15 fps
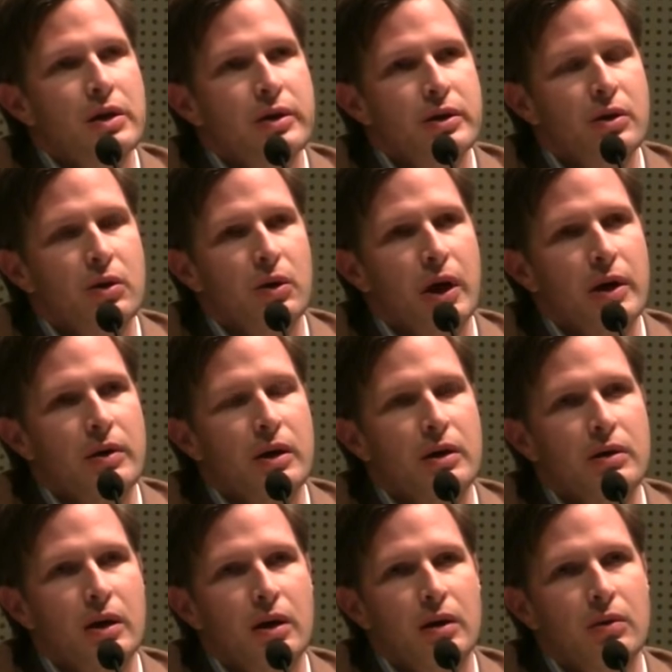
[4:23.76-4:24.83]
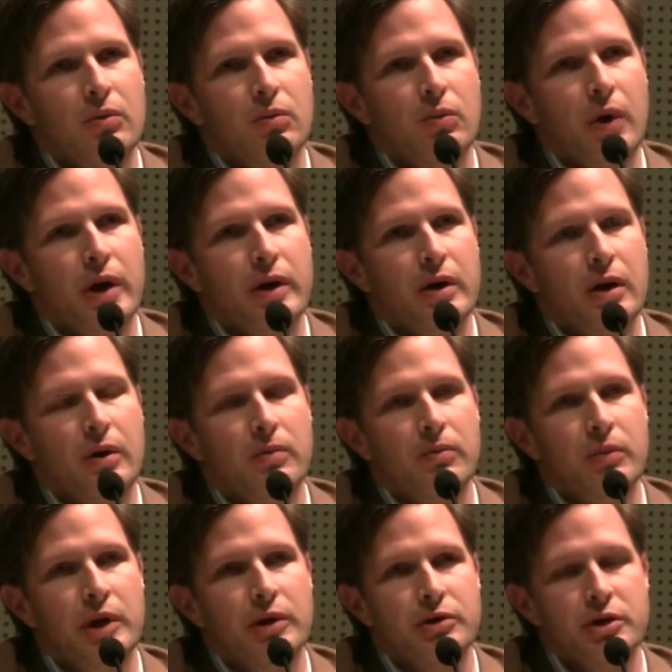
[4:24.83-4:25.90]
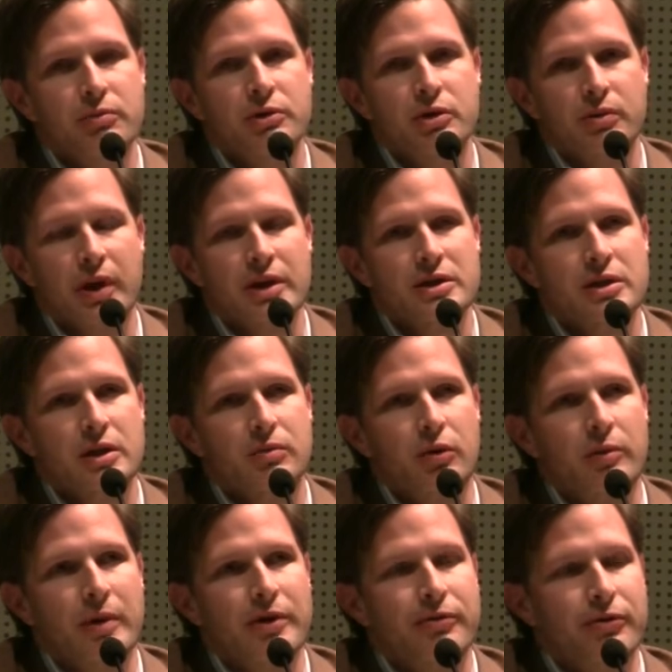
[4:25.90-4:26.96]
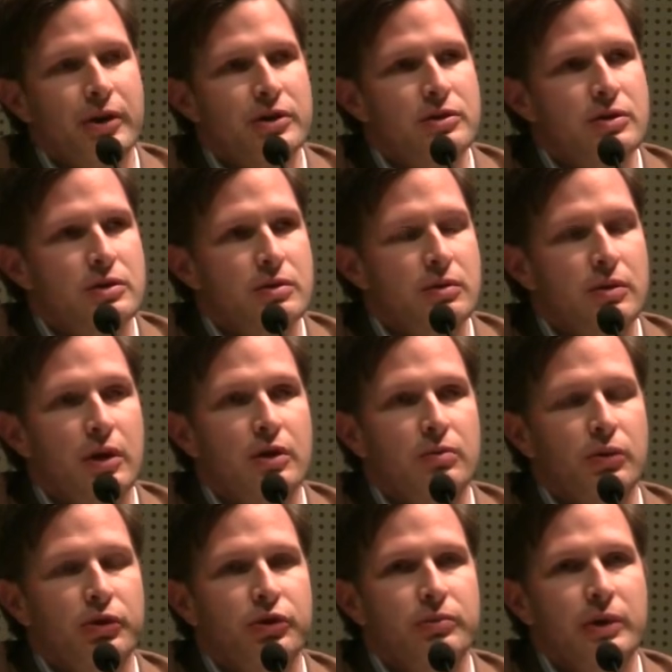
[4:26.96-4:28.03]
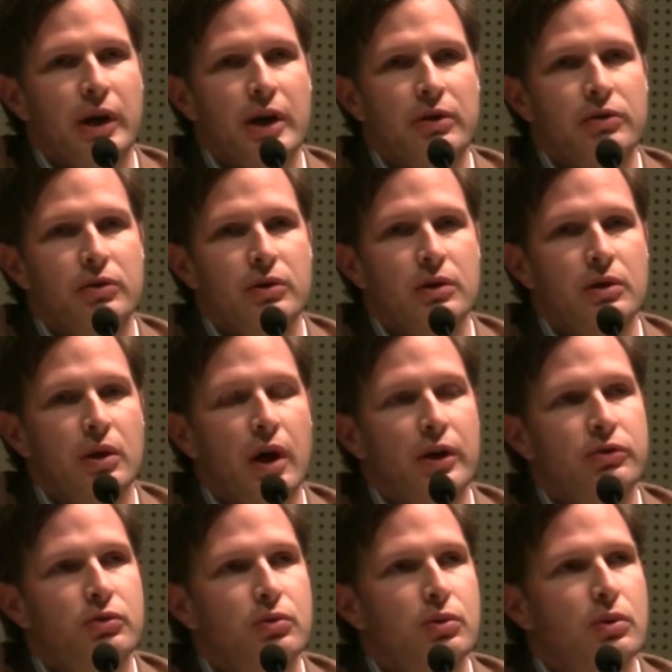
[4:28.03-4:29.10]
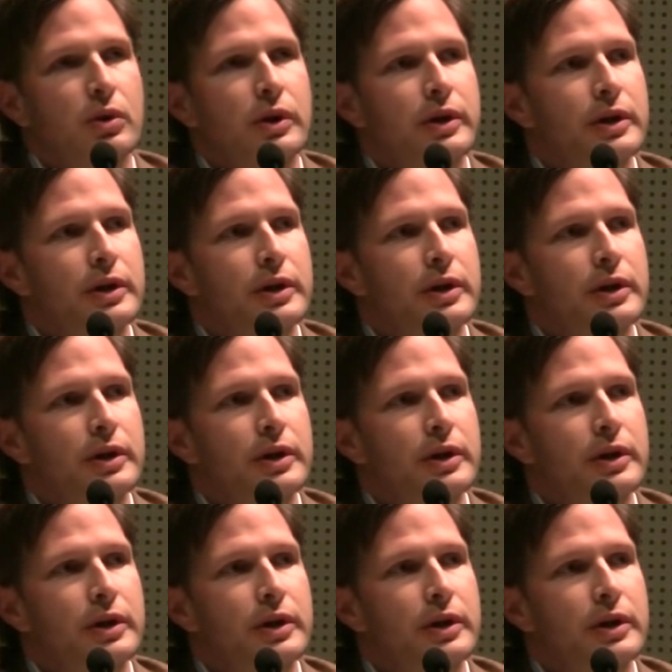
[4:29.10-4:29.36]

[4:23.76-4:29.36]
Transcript: you know, I, when um, he was arrested, one of my friends, another Muslim guy, was in law school,